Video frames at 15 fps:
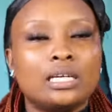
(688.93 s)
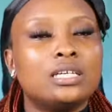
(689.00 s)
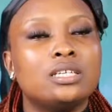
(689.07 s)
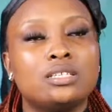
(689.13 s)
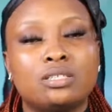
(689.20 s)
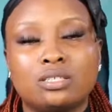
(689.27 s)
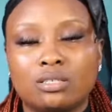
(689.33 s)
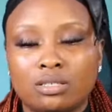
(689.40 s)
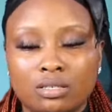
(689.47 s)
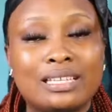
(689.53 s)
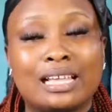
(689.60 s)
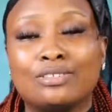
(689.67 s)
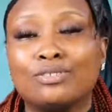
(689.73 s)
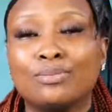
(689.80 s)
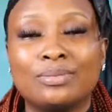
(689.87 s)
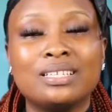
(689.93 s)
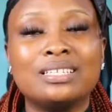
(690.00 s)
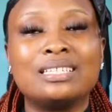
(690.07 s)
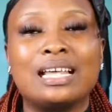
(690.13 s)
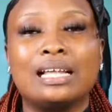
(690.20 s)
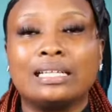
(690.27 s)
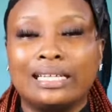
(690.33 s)
is, there are some
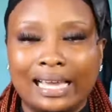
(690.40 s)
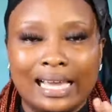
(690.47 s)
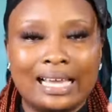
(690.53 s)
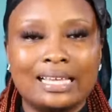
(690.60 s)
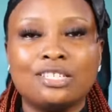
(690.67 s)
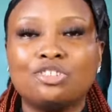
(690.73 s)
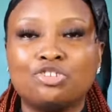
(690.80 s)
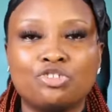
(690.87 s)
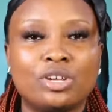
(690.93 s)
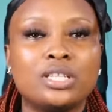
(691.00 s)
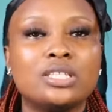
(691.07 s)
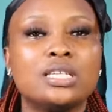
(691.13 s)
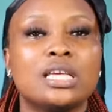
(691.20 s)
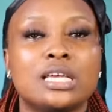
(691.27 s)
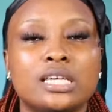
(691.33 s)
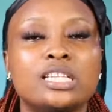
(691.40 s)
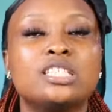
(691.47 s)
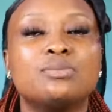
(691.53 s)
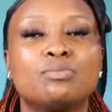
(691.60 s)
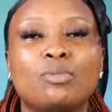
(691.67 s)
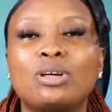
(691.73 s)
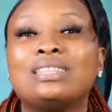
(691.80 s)
things that guy's strength
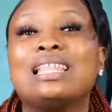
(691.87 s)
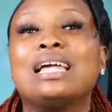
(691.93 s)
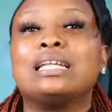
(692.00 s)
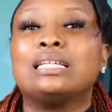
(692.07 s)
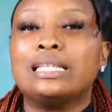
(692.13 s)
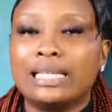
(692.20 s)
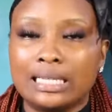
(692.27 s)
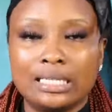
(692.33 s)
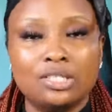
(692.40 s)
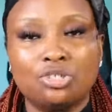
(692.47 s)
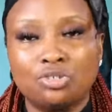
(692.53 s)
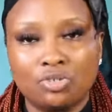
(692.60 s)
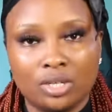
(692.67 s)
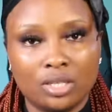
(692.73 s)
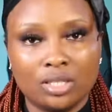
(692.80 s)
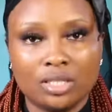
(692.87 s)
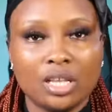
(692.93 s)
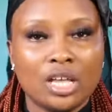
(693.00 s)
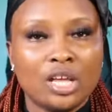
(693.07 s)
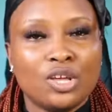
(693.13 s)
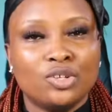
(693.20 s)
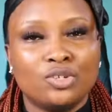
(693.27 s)
is more than lady's strength.
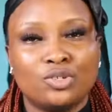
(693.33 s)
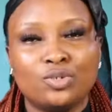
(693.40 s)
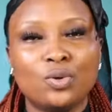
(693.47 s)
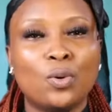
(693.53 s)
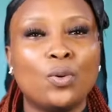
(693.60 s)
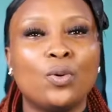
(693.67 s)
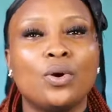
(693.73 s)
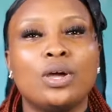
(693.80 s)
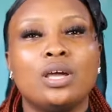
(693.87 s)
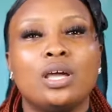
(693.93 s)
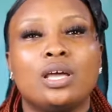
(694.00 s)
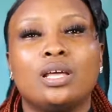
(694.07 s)
So